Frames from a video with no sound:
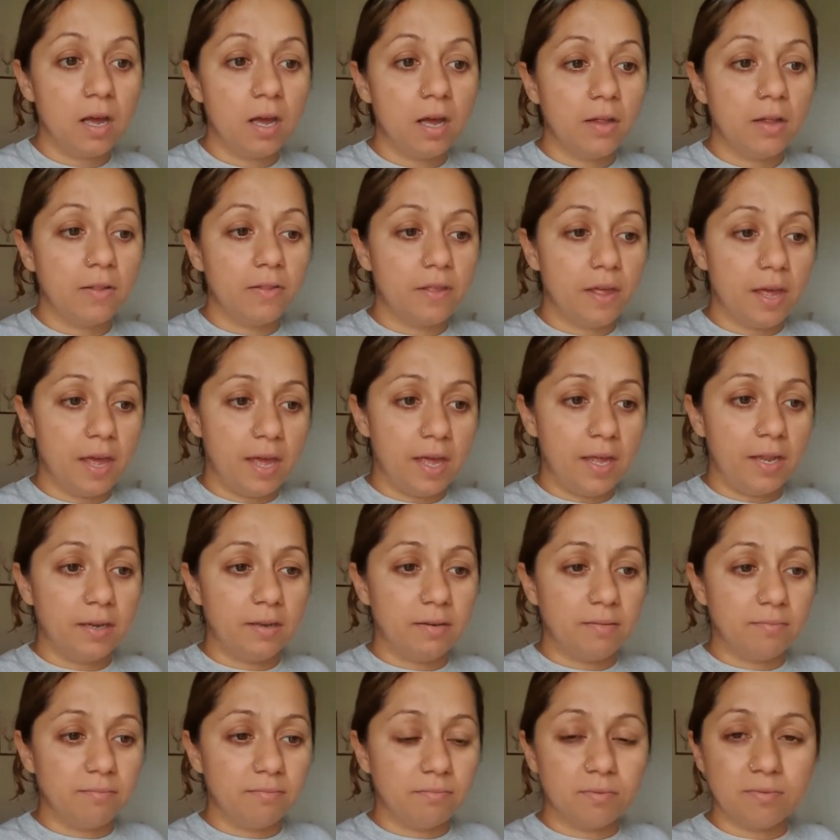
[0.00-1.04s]

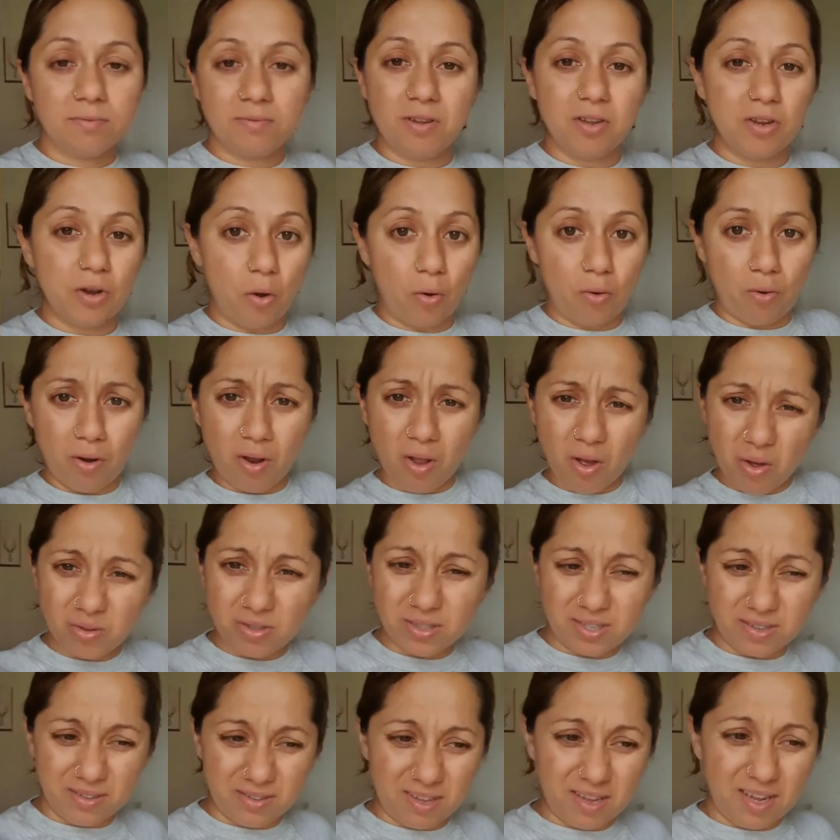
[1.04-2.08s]
than, you know, clothes
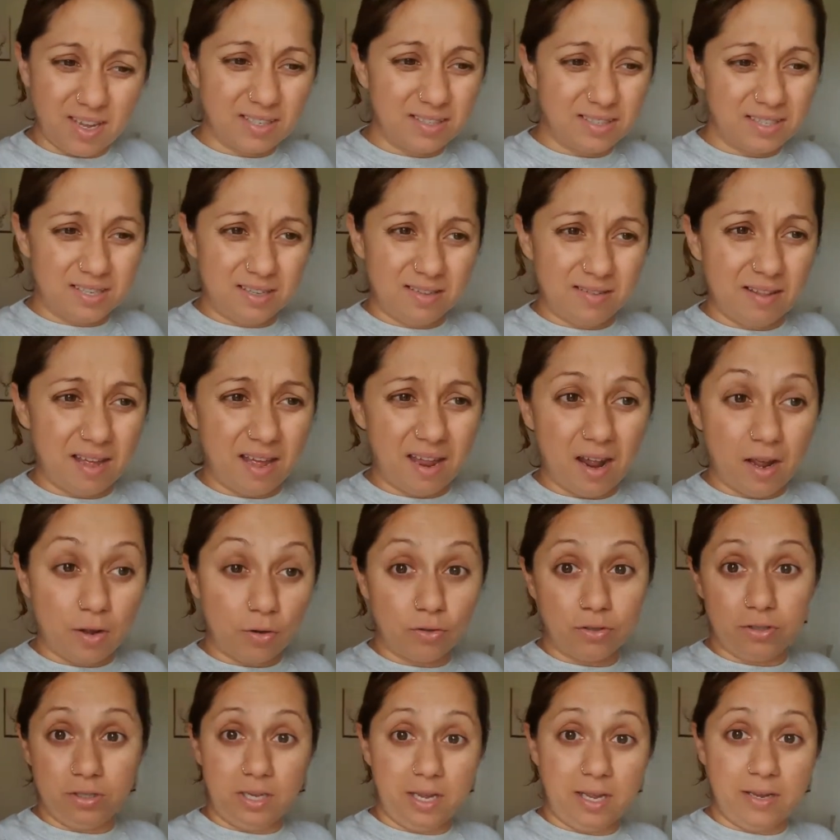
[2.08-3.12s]
and things and that I
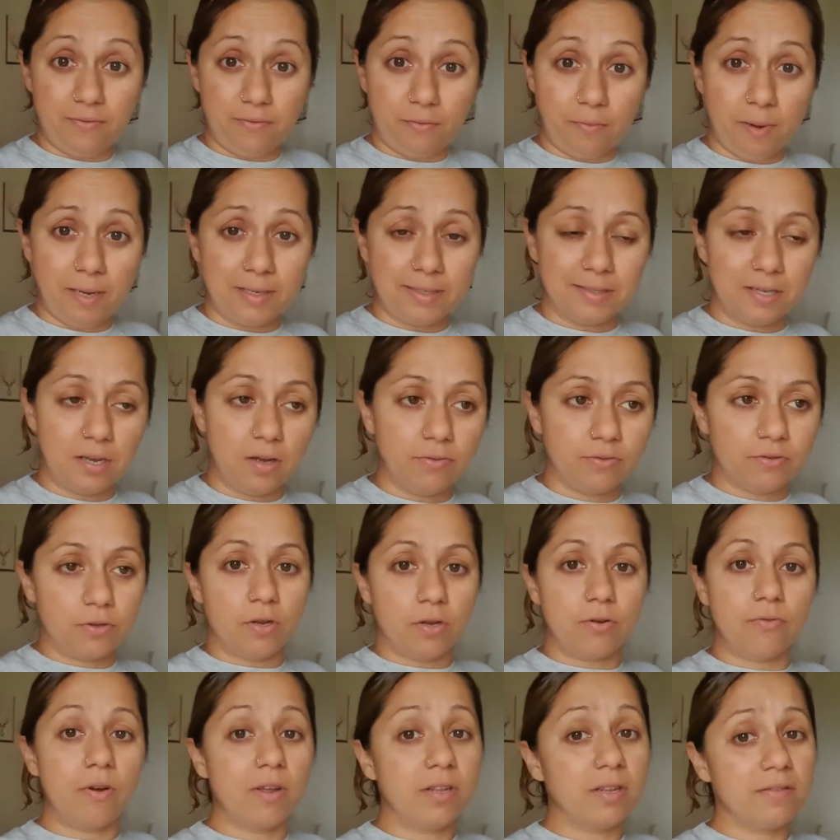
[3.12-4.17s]
could get for myself. So I'd
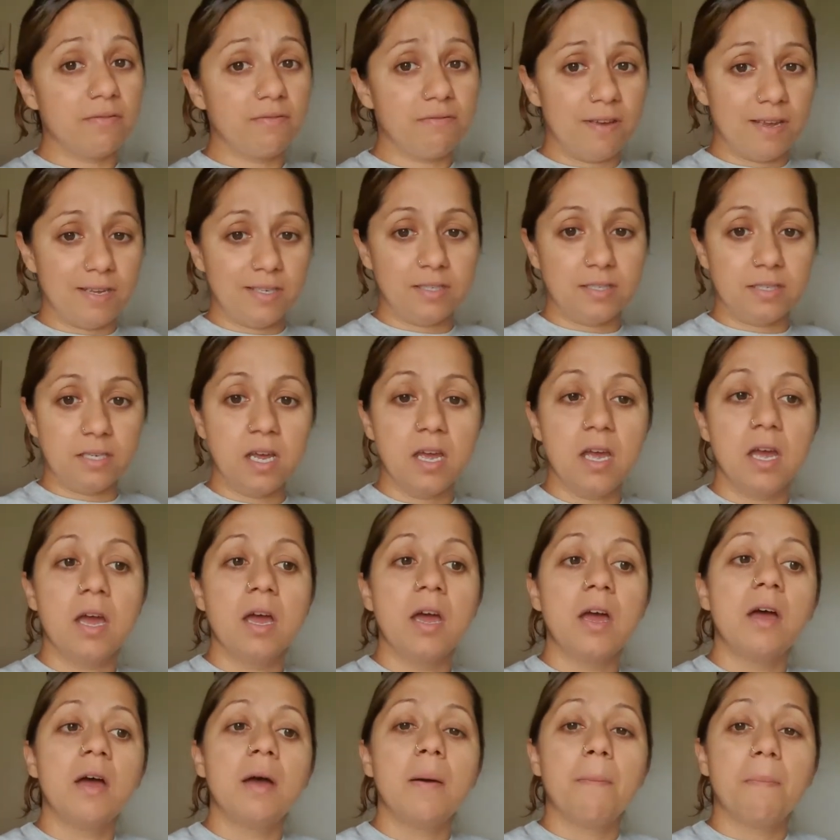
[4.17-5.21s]
rather invest
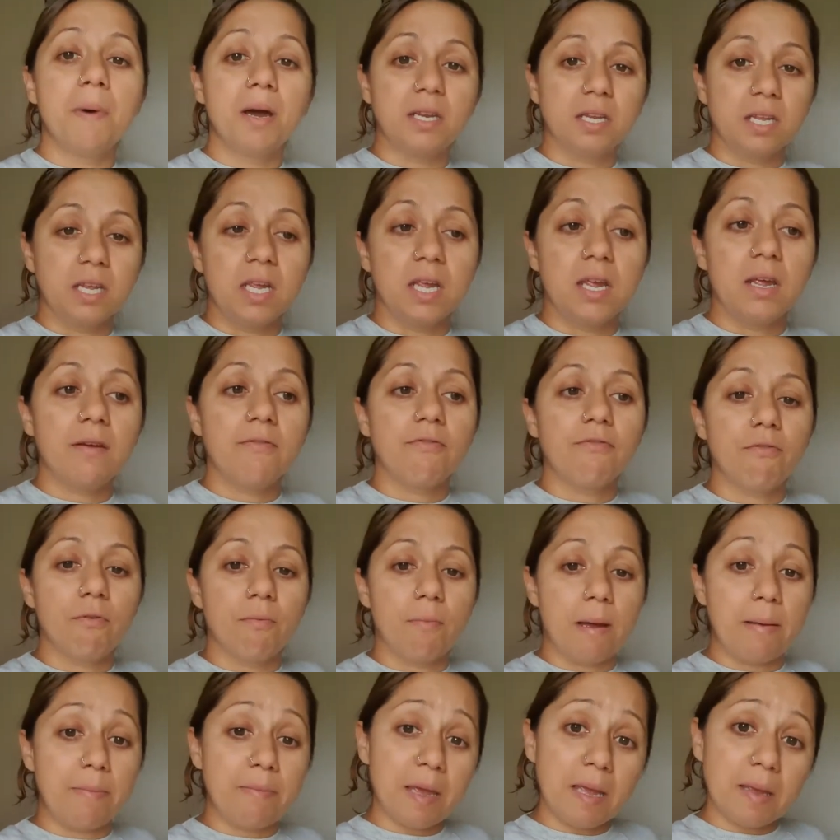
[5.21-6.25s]
money for
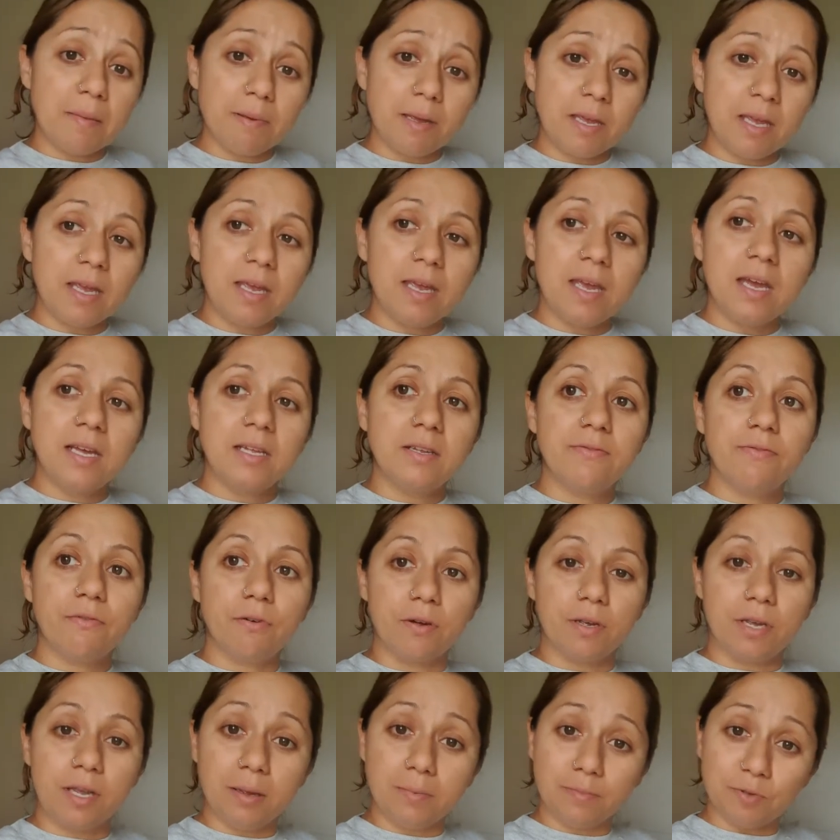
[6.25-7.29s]
my baby, for
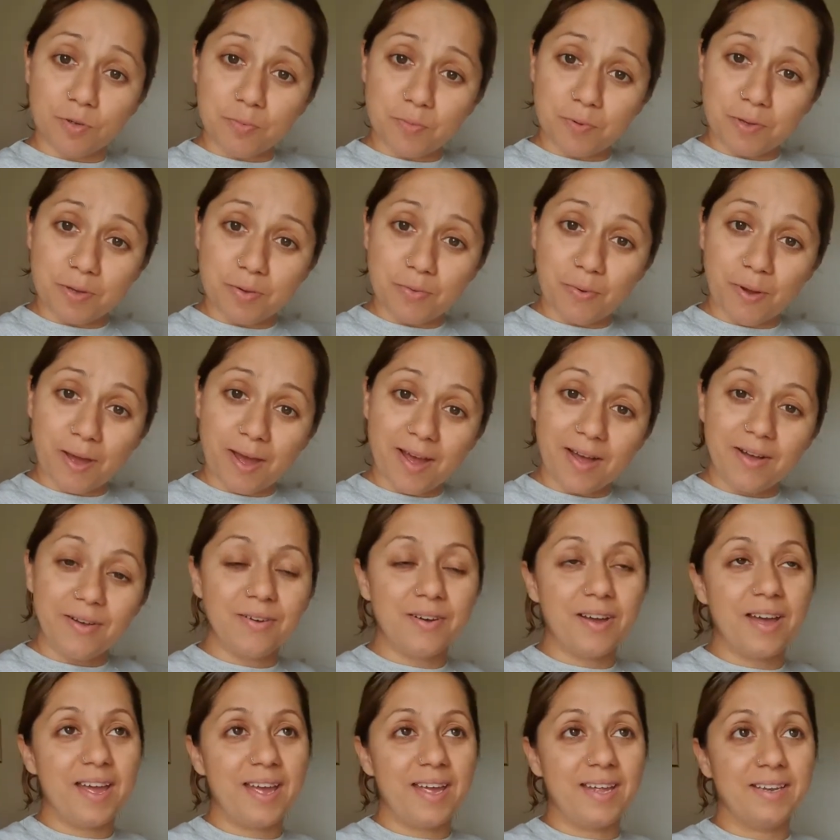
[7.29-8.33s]
him to be well,
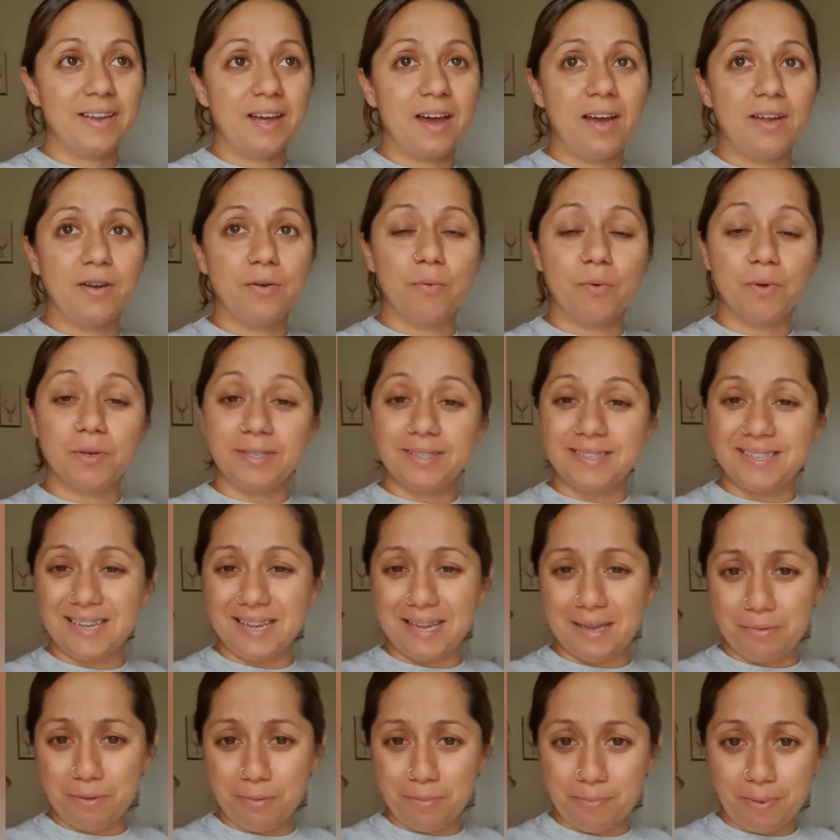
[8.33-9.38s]
and I don't want to see
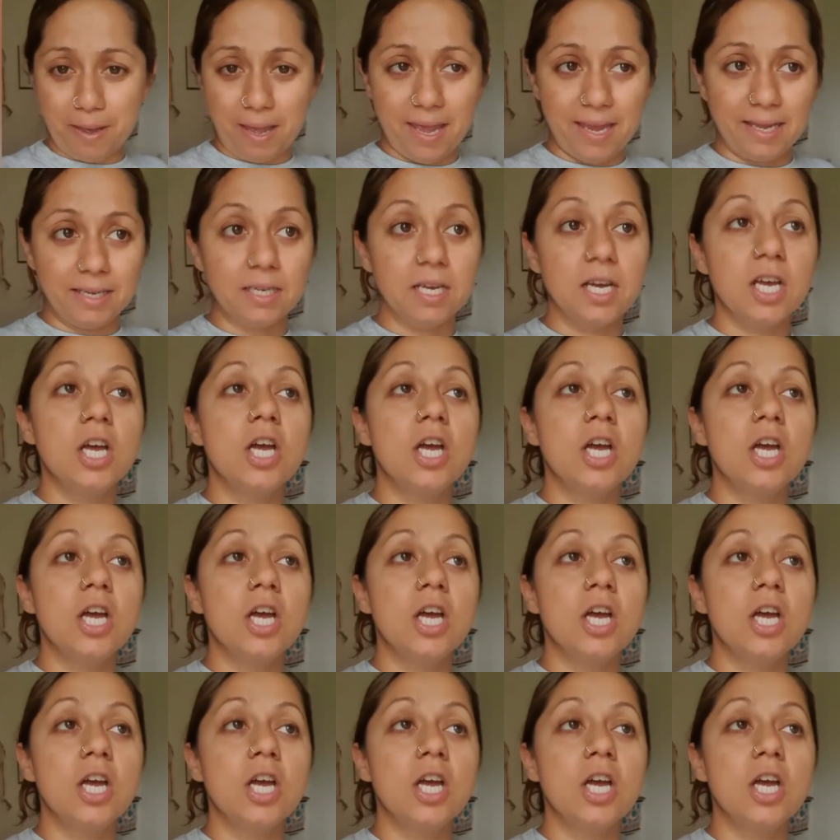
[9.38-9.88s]
him in pain.